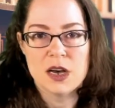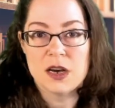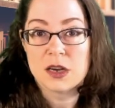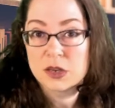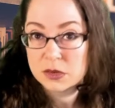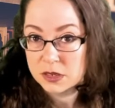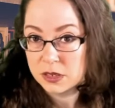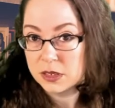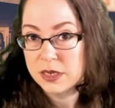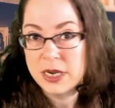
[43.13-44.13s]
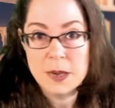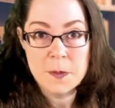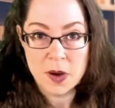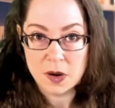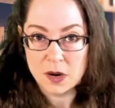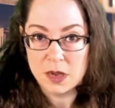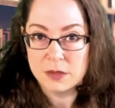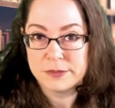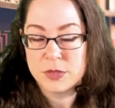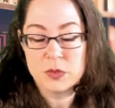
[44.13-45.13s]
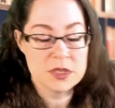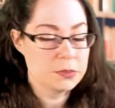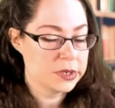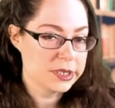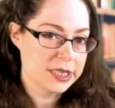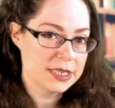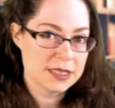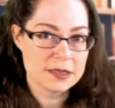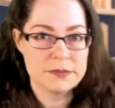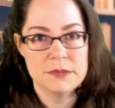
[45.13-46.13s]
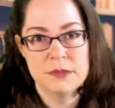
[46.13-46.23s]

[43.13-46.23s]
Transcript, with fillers: a girl named Mara, who is a princess.